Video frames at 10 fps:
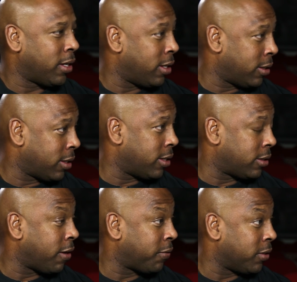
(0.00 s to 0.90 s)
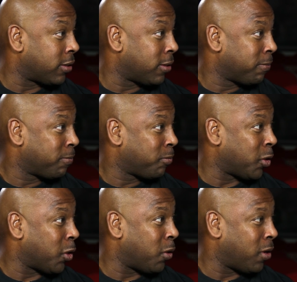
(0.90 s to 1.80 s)
and again, toughness,
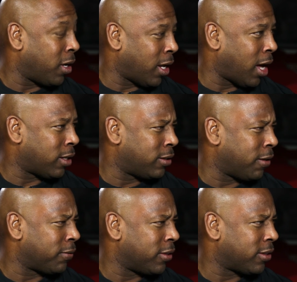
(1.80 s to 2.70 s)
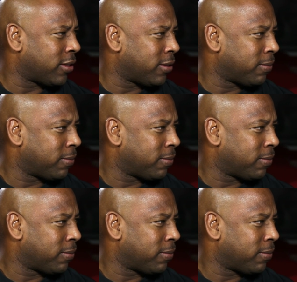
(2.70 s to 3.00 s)
you know, a lot of toughness.